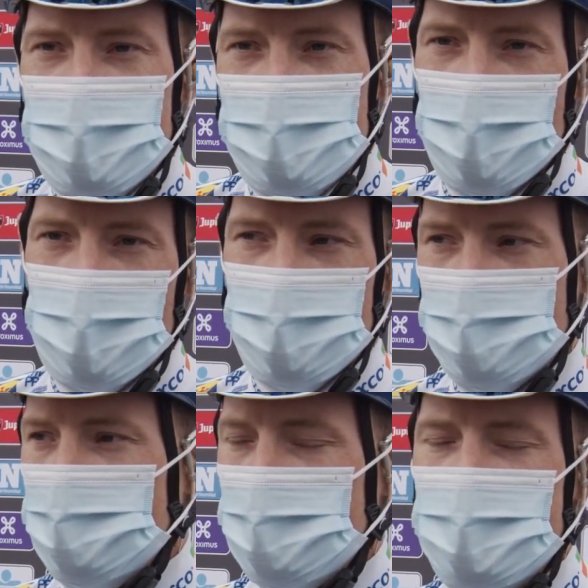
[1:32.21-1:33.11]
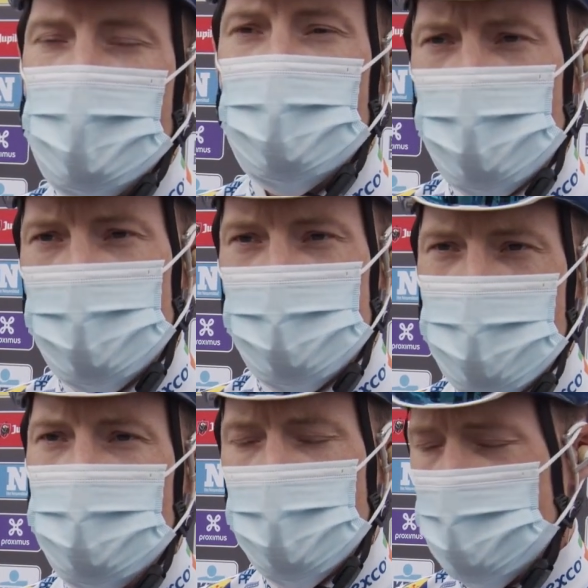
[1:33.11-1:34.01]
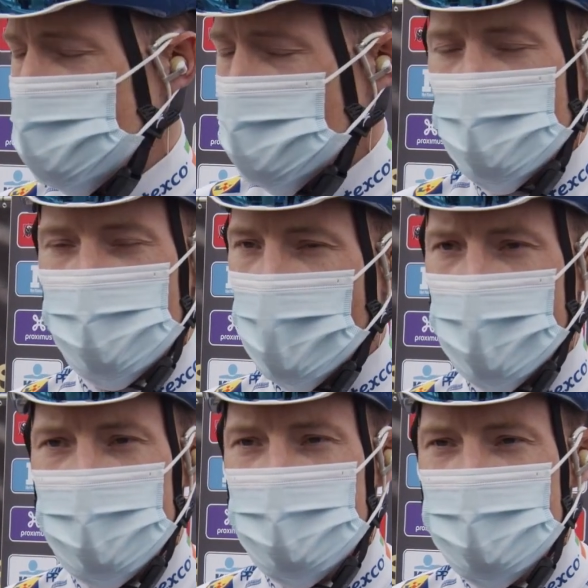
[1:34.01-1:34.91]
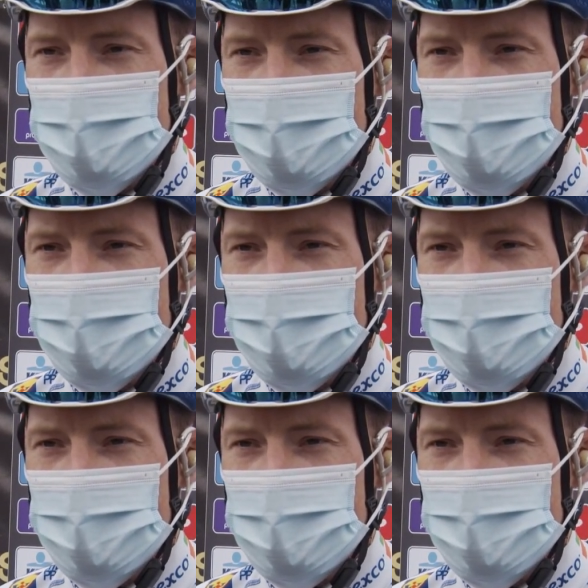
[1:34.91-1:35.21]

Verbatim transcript: So we'll see how it goes. It should be it should be fine. And